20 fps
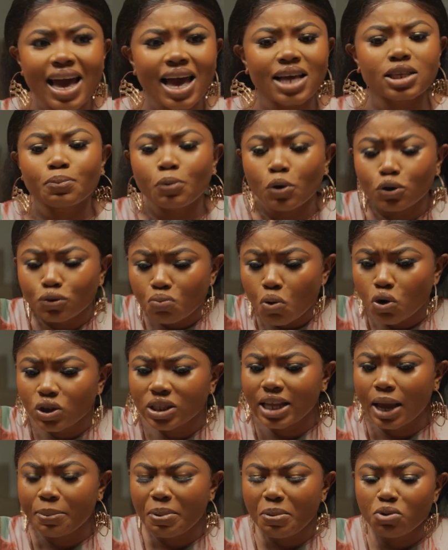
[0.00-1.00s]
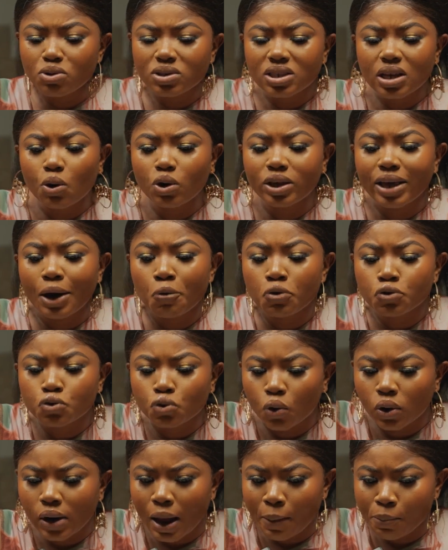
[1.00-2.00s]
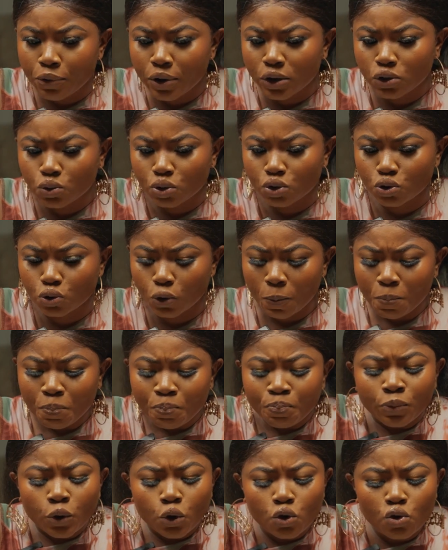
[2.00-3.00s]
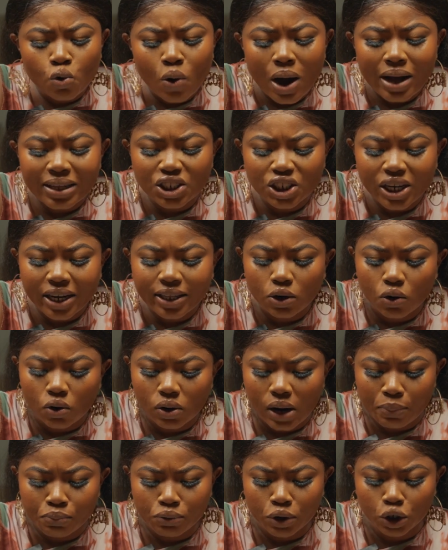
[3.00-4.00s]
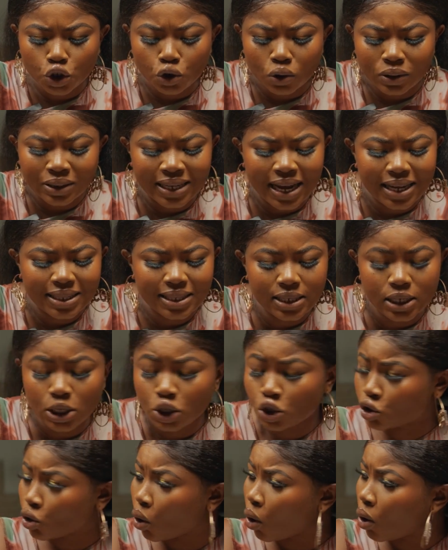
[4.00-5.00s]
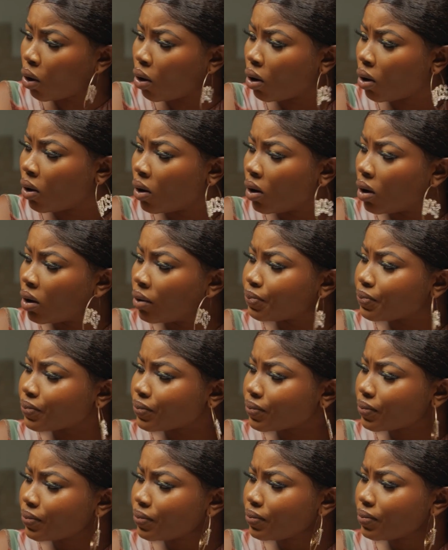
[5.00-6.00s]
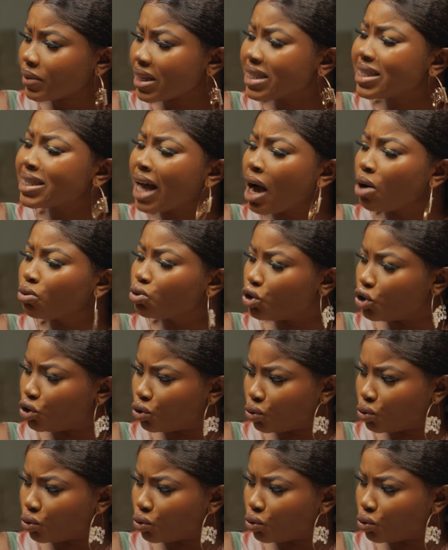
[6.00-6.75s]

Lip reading: Yes, but most time people will say, okay, I want to collaborate with you. You go and check the collaboration, their TikTok sound